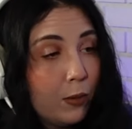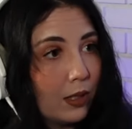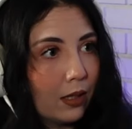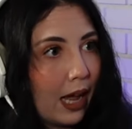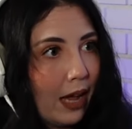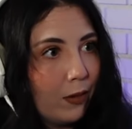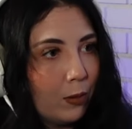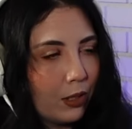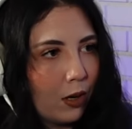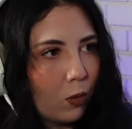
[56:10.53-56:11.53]
was alive and
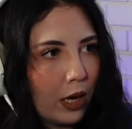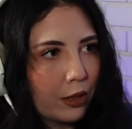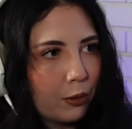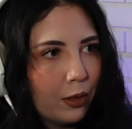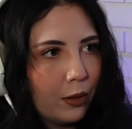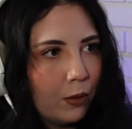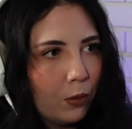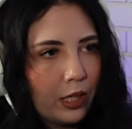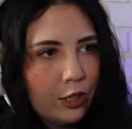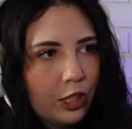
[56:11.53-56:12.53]
was going to walk through,
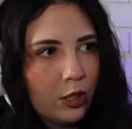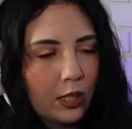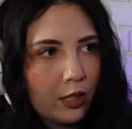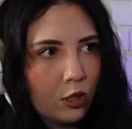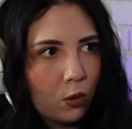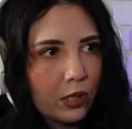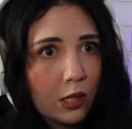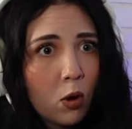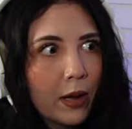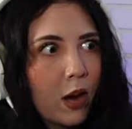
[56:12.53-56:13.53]
wouldn't she look at the doors like,
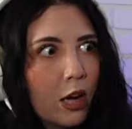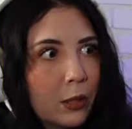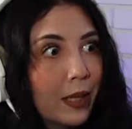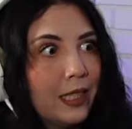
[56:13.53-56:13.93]
"Oh my gosh, I'm going